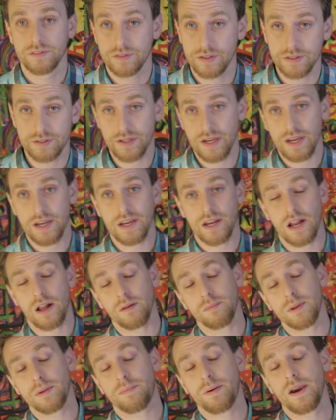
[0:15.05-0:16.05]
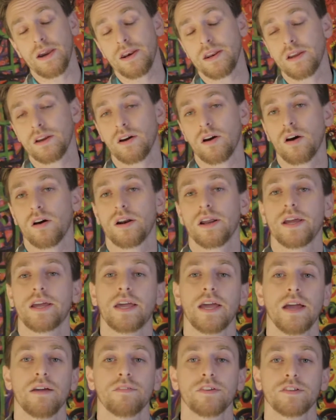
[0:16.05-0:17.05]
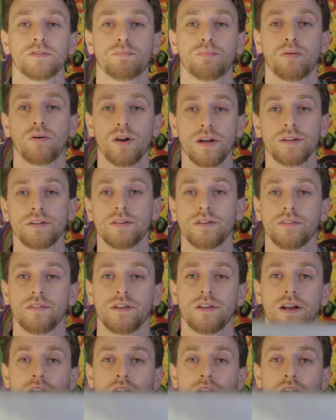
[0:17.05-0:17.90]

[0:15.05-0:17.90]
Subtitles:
Today I'll be painting on a canvas print that